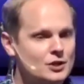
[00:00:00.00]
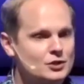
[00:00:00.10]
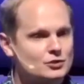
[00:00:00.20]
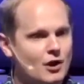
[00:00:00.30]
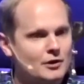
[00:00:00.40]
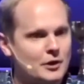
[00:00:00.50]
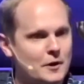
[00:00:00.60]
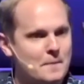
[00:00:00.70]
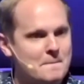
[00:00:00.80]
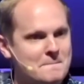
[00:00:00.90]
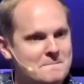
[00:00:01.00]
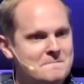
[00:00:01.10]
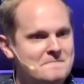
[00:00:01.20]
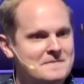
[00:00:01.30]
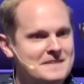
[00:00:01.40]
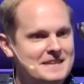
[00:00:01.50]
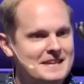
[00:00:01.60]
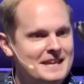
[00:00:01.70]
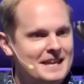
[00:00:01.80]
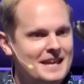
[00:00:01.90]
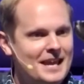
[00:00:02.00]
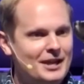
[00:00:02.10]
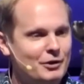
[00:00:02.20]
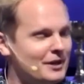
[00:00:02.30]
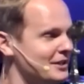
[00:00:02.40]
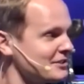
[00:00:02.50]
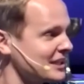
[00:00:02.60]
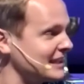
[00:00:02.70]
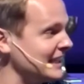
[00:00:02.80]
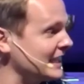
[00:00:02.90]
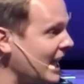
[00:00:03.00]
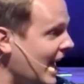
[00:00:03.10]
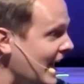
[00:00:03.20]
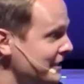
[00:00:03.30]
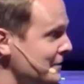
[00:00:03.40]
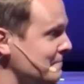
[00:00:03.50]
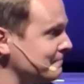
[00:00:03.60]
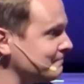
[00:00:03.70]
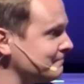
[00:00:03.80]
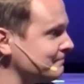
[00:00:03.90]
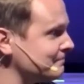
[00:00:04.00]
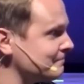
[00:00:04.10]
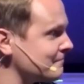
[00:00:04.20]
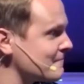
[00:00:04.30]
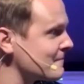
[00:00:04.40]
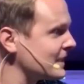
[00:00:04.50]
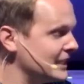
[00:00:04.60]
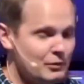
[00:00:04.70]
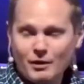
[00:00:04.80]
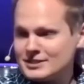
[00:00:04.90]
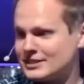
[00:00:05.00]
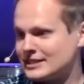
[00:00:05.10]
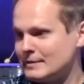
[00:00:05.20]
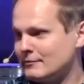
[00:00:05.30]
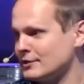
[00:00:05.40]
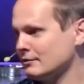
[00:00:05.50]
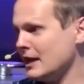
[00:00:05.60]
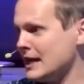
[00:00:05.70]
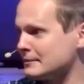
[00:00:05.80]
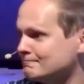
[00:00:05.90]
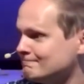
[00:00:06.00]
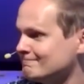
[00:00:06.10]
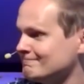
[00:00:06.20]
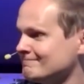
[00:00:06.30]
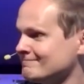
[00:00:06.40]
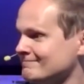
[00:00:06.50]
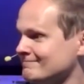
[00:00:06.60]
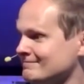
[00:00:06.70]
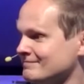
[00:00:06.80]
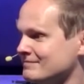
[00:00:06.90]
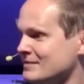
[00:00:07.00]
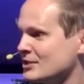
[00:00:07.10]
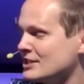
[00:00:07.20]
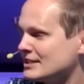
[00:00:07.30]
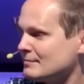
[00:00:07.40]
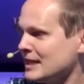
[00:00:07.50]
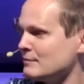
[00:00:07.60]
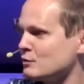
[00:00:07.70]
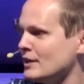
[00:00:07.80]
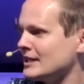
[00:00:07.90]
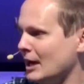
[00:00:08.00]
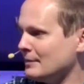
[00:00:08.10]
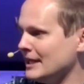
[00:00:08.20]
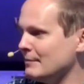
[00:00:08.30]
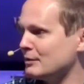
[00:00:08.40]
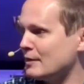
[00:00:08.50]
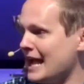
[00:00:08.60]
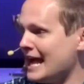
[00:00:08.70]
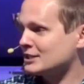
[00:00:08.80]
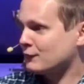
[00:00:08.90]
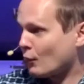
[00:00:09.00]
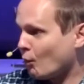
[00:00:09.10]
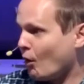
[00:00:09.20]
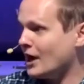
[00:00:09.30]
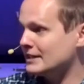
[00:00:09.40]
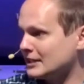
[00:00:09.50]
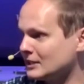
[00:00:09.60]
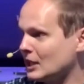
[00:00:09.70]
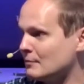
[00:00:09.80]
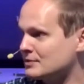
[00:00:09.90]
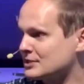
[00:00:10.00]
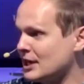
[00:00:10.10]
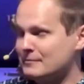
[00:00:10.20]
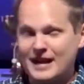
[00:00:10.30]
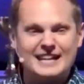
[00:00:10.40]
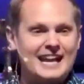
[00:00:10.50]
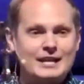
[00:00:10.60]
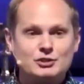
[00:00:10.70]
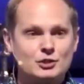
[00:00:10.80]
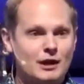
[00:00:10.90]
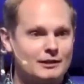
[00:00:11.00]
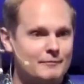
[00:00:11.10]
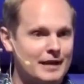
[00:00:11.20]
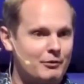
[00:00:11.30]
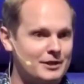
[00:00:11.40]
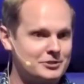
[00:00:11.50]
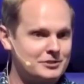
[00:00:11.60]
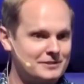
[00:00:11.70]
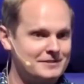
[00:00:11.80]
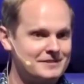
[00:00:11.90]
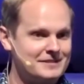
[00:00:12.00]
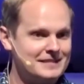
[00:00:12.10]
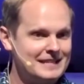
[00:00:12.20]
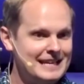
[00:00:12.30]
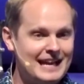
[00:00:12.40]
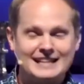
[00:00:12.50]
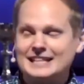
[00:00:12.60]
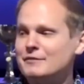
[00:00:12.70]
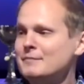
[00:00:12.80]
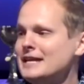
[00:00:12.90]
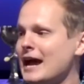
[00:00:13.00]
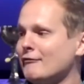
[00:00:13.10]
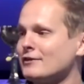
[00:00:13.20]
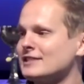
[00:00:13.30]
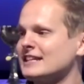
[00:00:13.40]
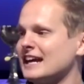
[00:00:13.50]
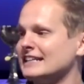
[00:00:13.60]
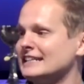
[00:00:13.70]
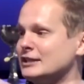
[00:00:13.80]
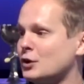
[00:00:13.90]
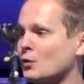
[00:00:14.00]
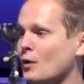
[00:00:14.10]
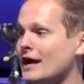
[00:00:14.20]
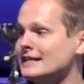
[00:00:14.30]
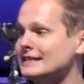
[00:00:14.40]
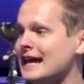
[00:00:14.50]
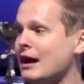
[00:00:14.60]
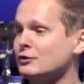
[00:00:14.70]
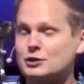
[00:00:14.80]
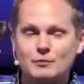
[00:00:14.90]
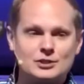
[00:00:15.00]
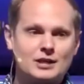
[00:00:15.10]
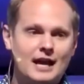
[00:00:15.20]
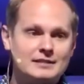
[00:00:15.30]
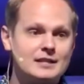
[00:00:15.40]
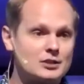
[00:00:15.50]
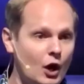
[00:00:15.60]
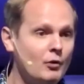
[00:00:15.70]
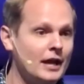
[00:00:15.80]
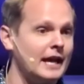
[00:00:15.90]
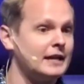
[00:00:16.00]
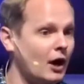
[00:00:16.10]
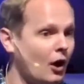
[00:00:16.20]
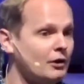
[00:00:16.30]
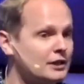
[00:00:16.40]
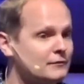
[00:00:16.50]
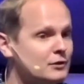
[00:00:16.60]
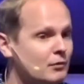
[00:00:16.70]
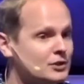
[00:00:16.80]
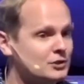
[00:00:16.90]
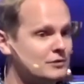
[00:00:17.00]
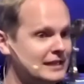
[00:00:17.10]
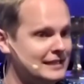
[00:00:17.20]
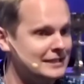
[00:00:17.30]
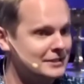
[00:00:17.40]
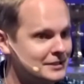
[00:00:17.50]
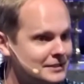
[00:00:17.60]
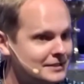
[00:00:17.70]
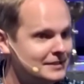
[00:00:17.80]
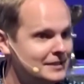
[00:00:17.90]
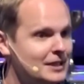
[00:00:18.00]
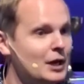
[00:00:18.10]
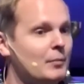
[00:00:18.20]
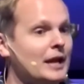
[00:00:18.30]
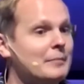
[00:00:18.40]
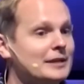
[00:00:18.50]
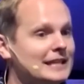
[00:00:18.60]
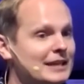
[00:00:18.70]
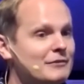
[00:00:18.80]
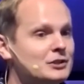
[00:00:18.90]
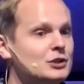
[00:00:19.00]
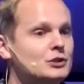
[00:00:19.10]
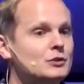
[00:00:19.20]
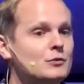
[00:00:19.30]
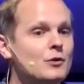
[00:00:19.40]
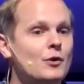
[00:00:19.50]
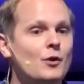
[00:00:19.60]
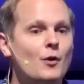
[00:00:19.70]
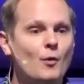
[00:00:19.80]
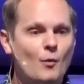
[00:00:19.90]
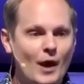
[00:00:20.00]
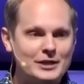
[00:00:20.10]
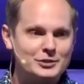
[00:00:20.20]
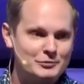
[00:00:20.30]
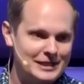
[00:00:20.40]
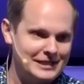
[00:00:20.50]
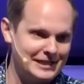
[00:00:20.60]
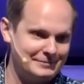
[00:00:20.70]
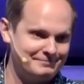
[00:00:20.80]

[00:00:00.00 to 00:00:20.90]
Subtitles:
stronger. You know, here's the thing. God, He wants the same for you and I. You see, sometimes we come to Him and we ask for one lump sum. God, answer all of my questions. God, give me everything I need right now, to which God says, okay, I'll give you what you need, but I'm going to give it to you when you need it.